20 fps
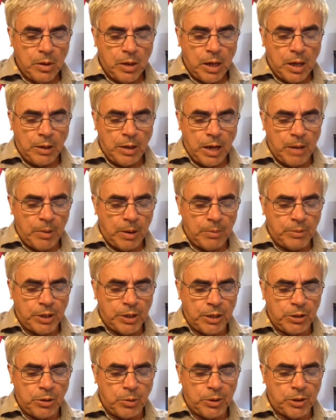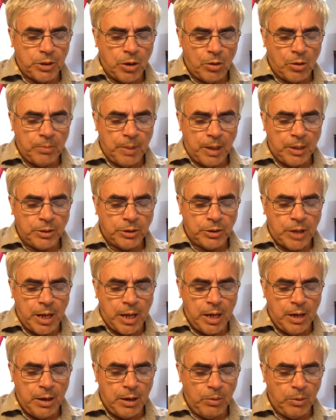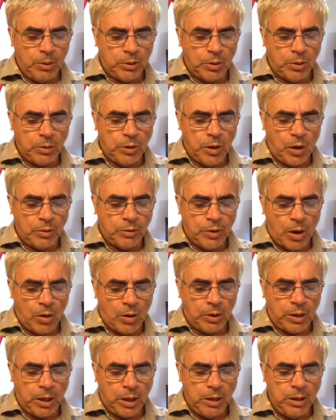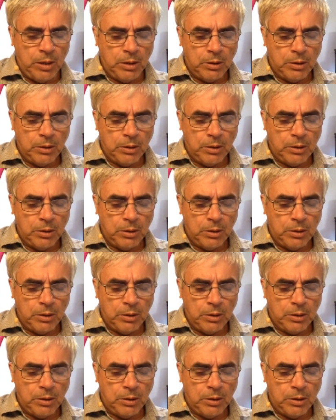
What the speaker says: And Abraham said to his young men, "Stay here with the donkey.